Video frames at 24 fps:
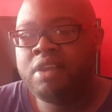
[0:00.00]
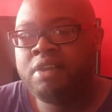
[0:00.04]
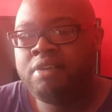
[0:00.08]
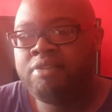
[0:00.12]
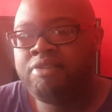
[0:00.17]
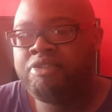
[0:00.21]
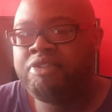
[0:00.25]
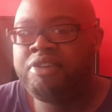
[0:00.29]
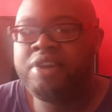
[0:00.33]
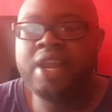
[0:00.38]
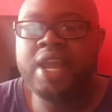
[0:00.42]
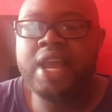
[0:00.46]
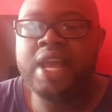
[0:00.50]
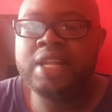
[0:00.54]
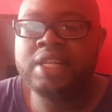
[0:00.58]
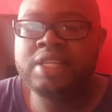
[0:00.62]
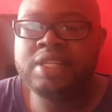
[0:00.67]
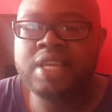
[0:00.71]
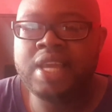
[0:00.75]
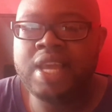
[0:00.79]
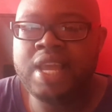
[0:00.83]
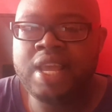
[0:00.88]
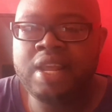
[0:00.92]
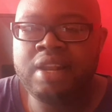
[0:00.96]
3 out of
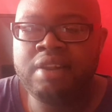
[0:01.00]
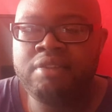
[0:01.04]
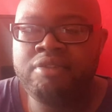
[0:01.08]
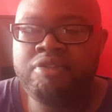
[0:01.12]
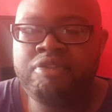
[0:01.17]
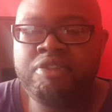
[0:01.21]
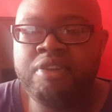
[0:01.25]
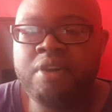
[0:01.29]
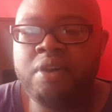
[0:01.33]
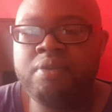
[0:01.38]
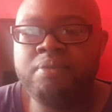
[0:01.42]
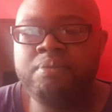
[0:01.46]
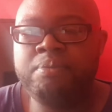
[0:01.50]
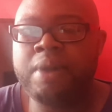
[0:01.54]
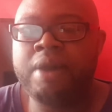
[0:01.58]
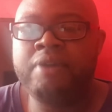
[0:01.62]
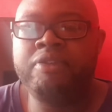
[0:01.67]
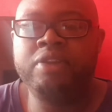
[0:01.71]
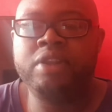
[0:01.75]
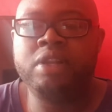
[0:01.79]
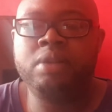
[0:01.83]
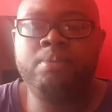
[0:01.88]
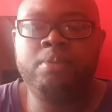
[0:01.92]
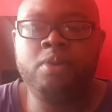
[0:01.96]
10, I
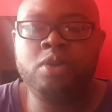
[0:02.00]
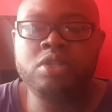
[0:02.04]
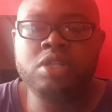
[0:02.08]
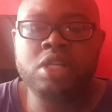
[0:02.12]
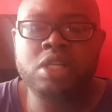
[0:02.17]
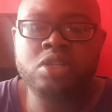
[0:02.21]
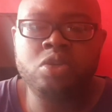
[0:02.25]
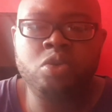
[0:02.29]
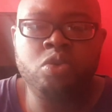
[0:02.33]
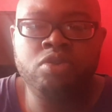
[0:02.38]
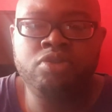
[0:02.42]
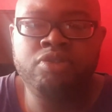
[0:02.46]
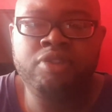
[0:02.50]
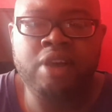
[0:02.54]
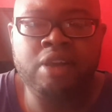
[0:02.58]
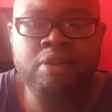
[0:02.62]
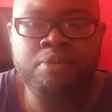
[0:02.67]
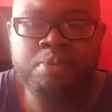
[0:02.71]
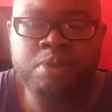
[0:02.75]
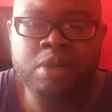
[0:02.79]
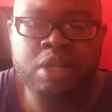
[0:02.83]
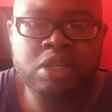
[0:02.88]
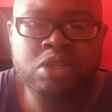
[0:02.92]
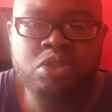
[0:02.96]
think the most I saw was
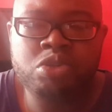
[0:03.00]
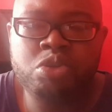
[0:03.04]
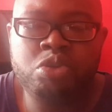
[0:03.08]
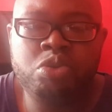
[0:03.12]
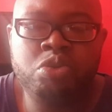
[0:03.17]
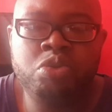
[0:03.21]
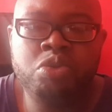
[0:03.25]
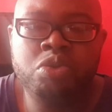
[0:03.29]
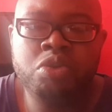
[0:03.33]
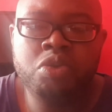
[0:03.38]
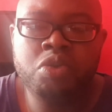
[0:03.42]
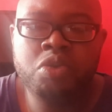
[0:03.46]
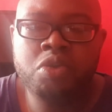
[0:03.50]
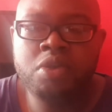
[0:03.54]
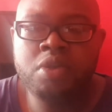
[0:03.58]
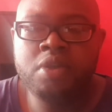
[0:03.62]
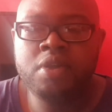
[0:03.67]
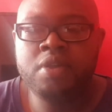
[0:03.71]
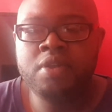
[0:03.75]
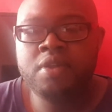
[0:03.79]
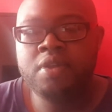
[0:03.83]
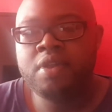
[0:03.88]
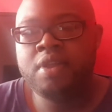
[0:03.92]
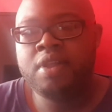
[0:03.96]
5.2.
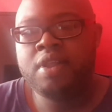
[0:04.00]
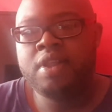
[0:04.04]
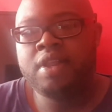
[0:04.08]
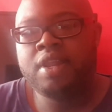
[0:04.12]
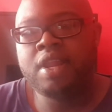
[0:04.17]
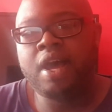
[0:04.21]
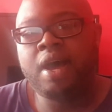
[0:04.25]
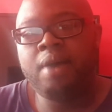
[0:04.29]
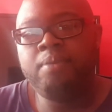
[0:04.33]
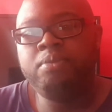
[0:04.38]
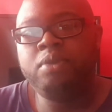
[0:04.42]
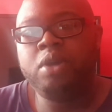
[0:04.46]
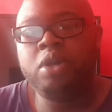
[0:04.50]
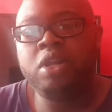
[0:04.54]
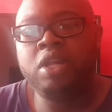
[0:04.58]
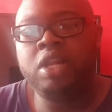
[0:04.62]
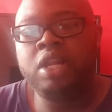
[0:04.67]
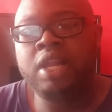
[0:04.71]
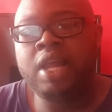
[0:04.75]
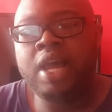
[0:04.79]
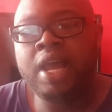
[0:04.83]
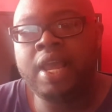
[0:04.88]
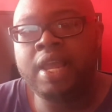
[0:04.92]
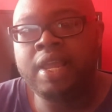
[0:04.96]
Now, I'm not
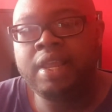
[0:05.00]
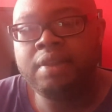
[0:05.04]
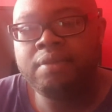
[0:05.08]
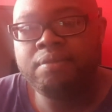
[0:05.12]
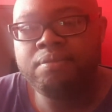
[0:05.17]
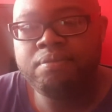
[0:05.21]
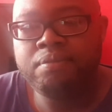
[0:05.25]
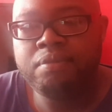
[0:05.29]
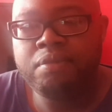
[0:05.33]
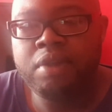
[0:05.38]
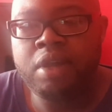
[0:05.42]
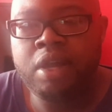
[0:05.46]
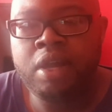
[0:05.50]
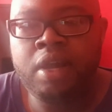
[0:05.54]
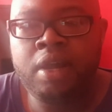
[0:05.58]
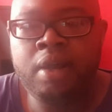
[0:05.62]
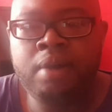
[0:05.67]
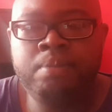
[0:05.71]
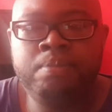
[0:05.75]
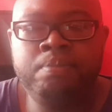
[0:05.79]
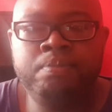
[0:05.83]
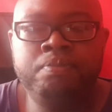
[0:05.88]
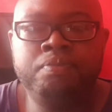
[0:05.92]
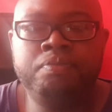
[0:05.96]
gonna lie,
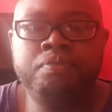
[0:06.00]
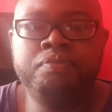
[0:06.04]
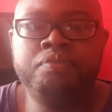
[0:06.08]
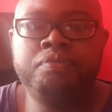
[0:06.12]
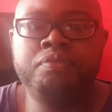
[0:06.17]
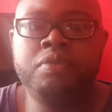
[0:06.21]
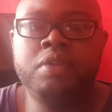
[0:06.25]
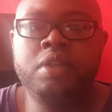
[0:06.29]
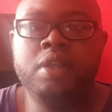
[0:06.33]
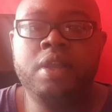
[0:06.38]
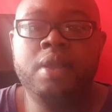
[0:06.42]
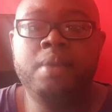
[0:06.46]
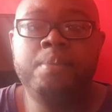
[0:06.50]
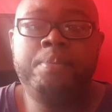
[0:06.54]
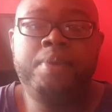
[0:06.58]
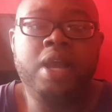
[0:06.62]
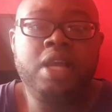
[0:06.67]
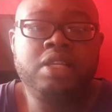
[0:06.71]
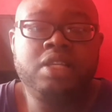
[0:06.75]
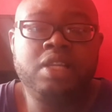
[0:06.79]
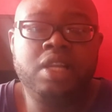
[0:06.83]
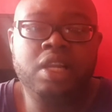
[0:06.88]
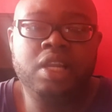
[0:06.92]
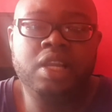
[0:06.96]

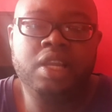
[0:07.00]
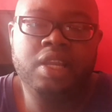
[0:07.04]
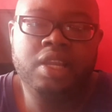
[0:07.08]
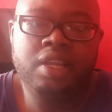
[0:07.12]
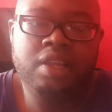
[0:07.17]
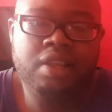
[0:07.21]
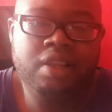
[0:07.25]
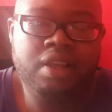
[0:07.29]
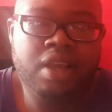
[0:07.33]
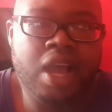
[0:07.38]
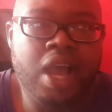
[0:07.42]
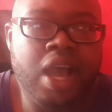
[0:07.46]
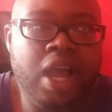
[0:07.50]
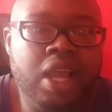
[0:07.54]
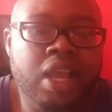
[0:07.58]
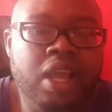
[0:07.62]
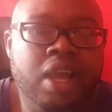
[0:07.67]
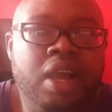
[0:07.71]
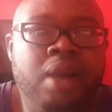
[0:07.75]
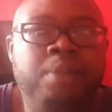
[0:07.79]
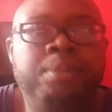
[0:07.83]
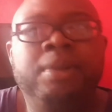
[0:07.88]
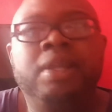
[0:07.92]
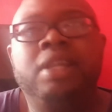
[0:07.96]
personally,
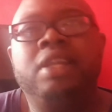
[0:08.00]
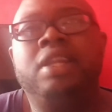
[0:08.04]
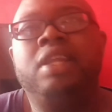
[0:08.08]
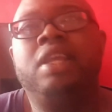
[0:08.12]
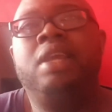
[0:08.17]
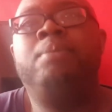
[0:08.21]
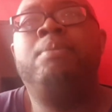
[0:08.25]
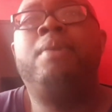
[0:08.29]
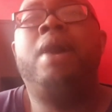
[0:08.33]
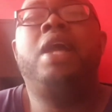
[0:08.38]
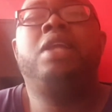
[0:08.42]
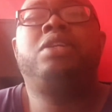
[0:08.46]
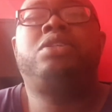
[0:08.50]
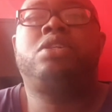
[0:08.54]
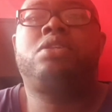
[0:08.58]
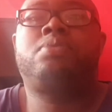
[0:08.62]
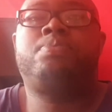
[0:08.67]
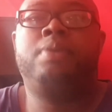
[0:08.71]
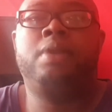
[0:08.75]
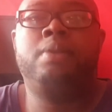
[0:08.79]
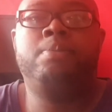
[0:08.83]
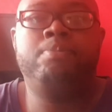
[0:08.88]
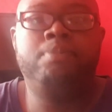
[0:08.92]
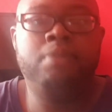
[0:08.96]
I mean, it might just
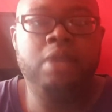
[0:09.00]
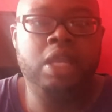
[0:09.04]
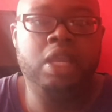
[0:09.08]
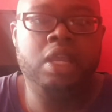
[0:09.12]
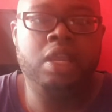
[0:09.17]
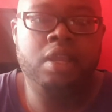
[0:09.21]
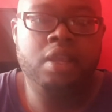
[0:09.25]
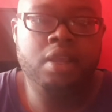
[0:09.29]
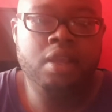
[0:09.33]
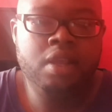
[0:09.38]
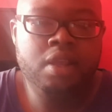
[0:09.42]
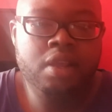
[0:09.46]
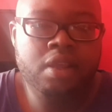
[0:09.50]
be me,